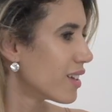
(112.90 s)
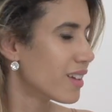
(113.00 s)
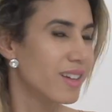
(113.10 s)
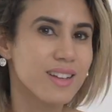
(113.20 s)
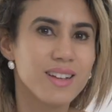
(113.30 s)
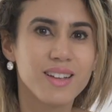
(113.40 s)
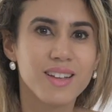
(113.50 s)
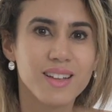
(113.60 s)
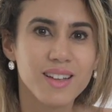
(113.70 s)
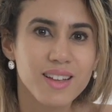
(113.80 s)

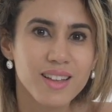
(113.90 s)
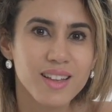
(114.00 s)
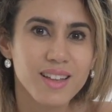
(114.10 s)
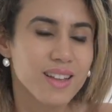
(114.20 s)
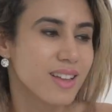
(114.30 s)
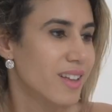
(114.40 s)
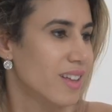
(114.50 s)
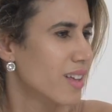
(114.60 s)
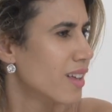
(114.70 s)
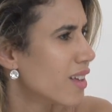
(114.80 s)

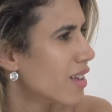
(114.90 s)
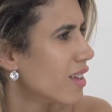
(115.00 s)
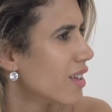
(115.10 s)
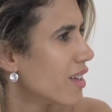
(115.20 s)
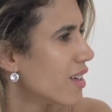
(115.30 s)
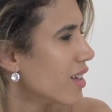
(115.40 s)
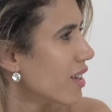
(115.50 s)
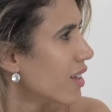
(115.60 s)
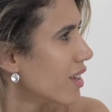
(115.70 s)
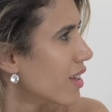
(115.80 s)

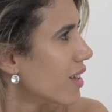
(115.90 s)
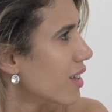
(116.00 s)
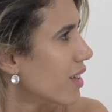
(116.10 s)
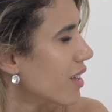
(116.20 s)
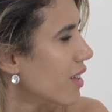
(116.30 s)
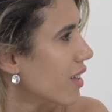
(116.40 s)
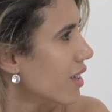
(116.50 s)
(not speaking)